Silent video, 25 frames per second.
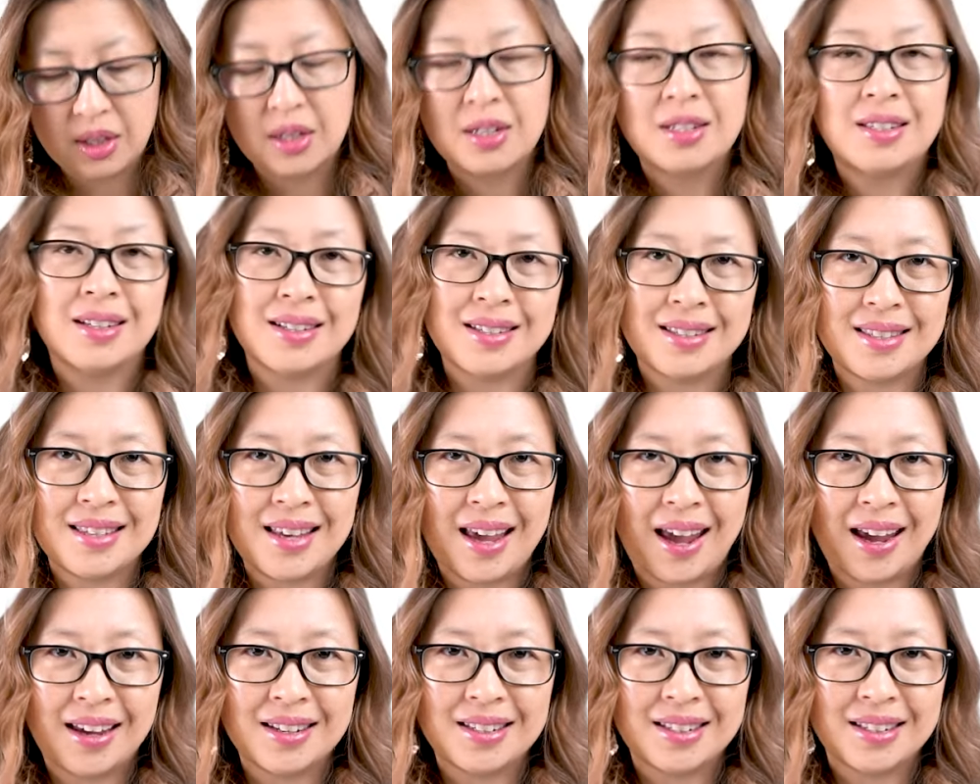does
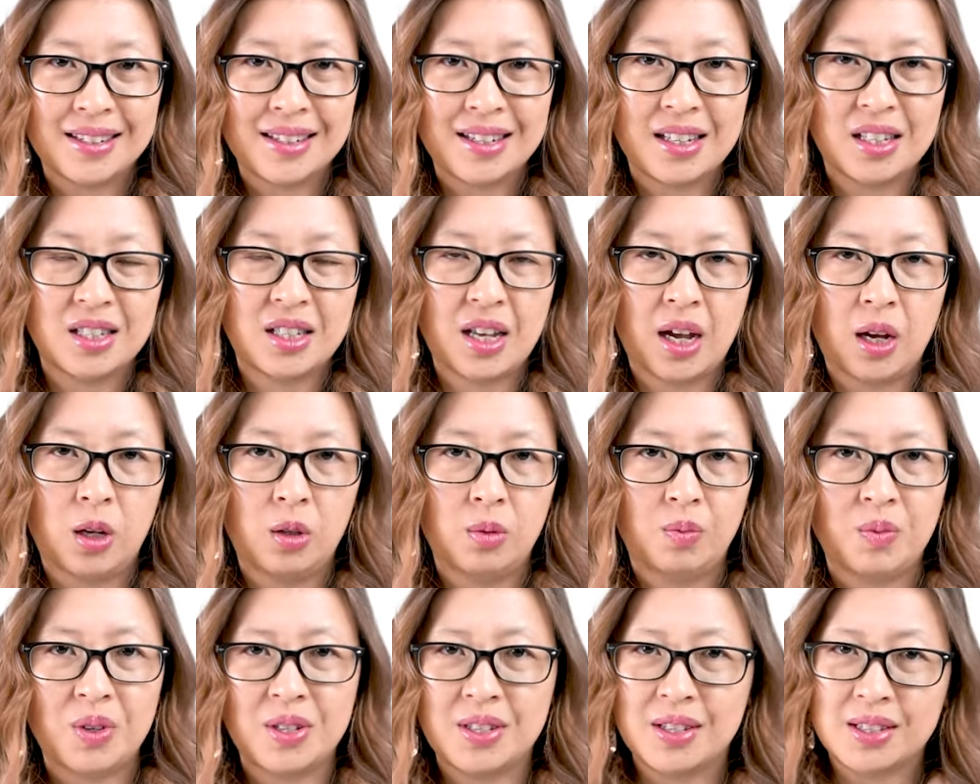the entity
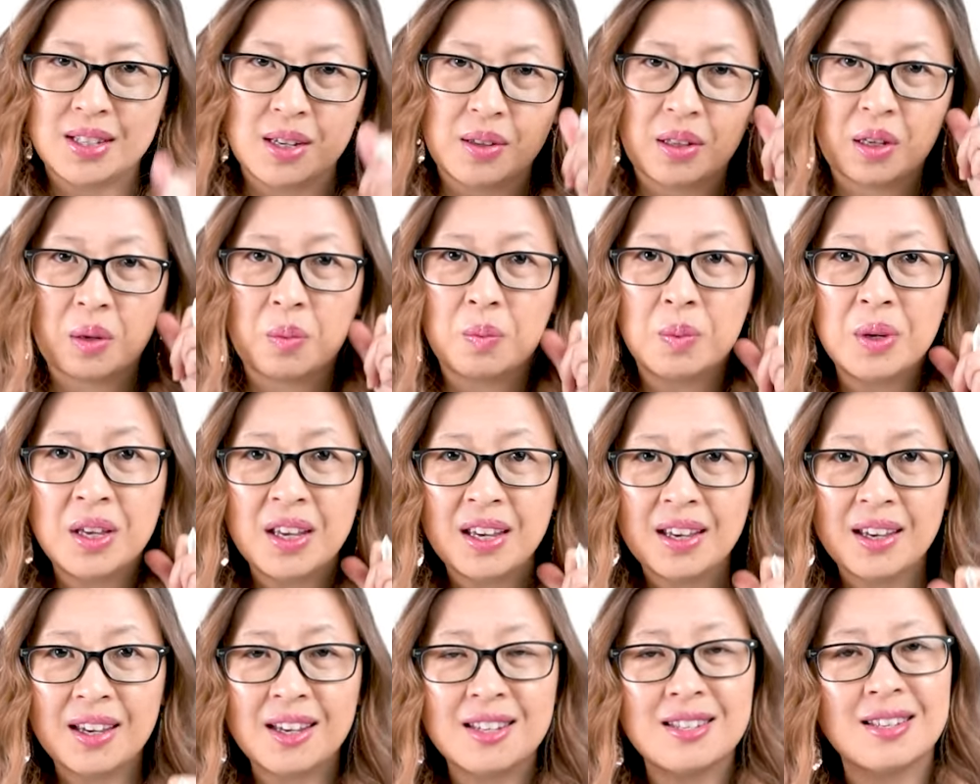sell? Is it something
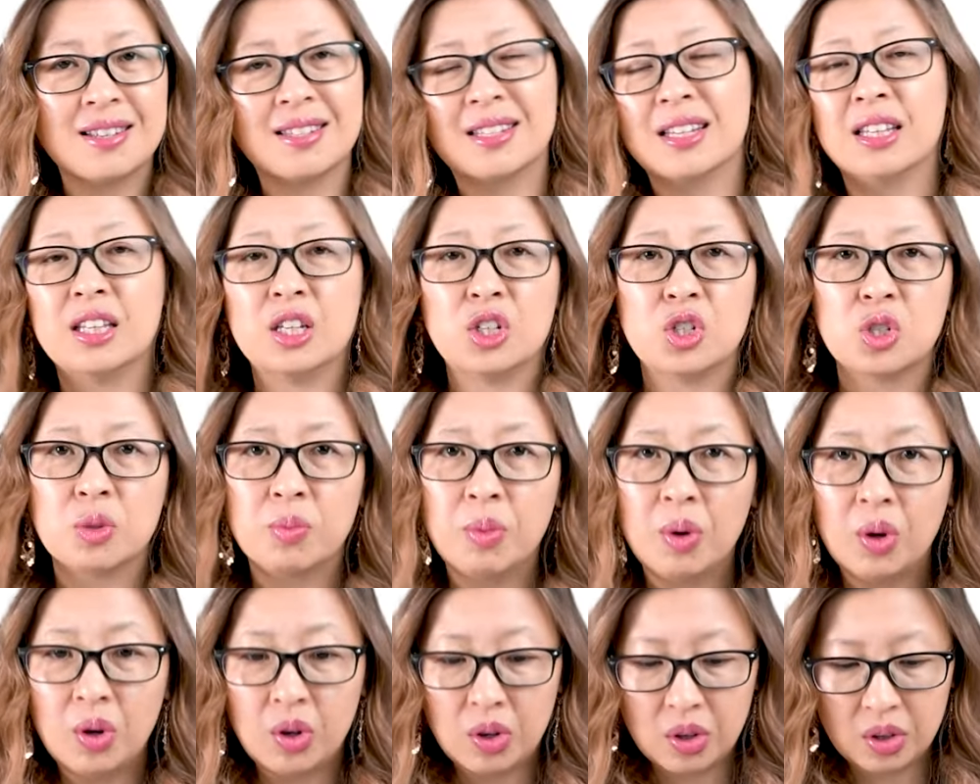big? Is it something
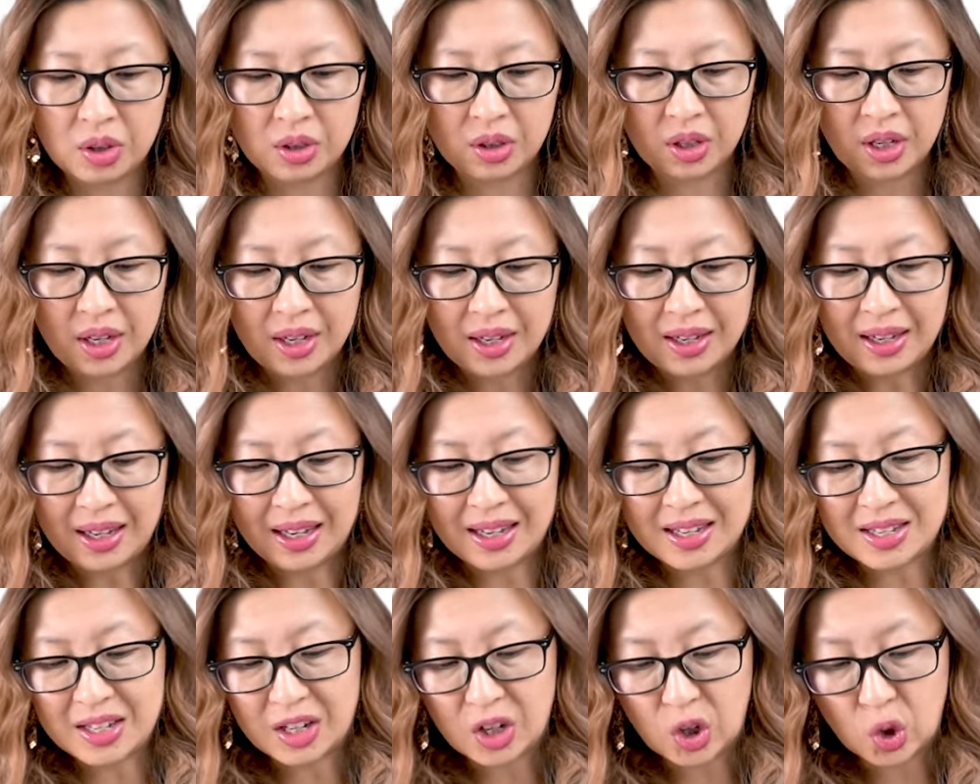small?
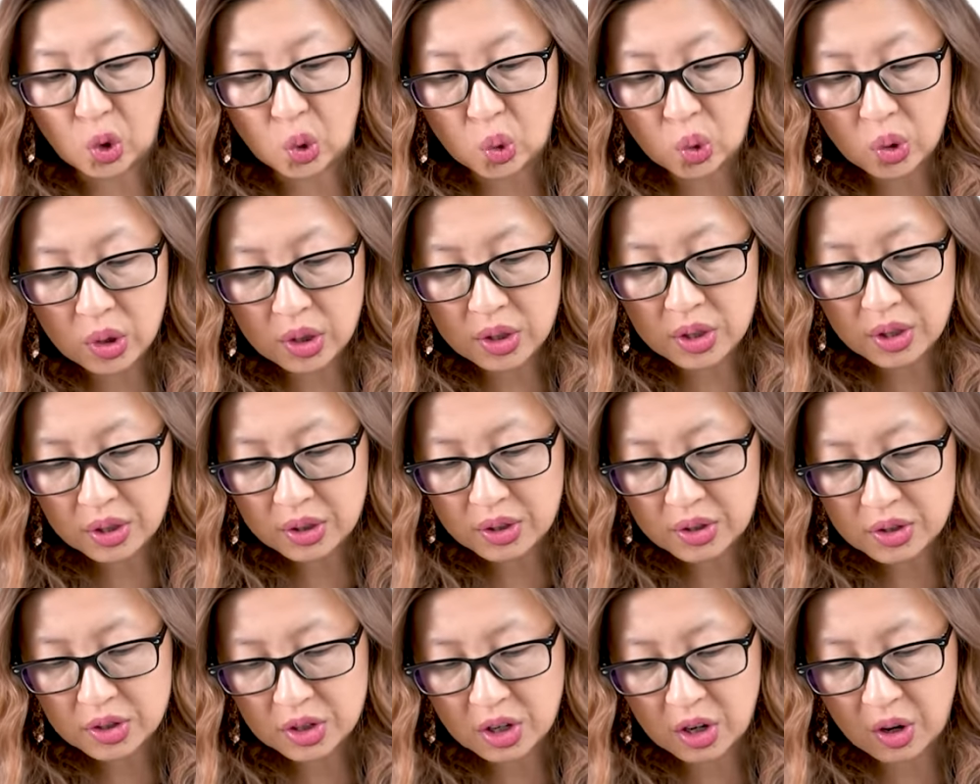Is it a good?
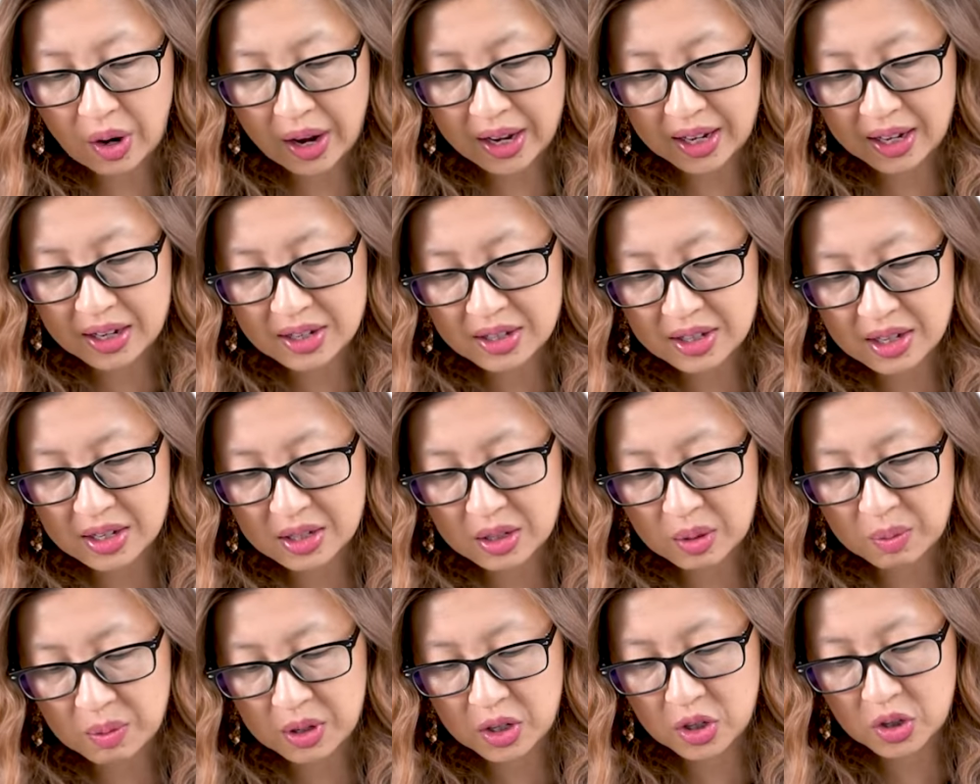So I guess there's
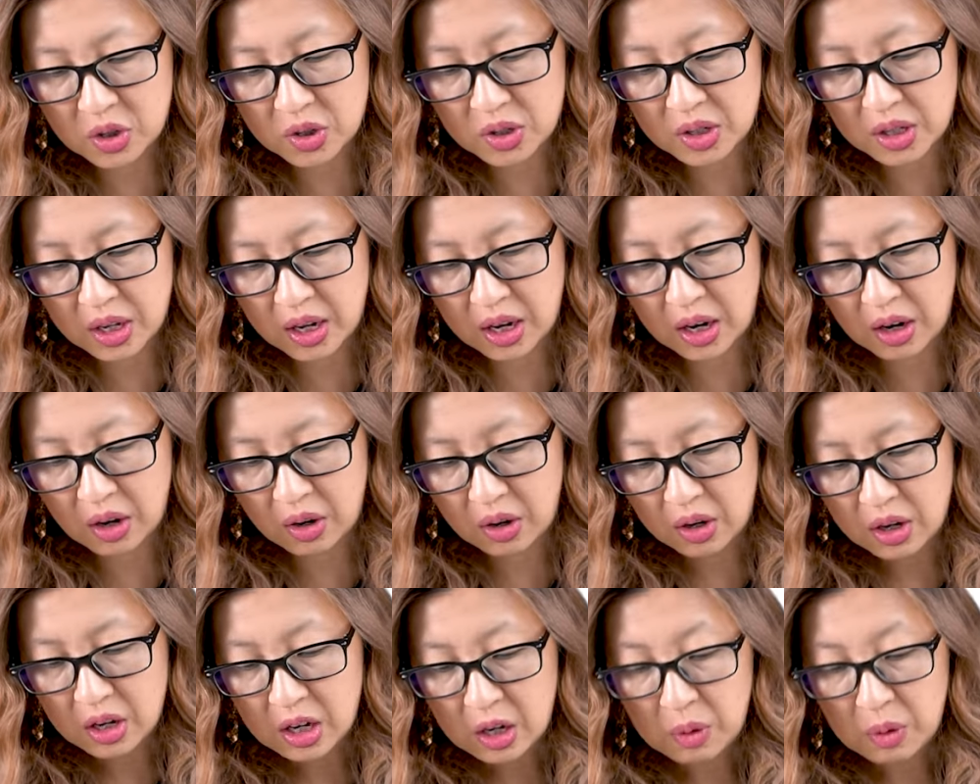some issues there.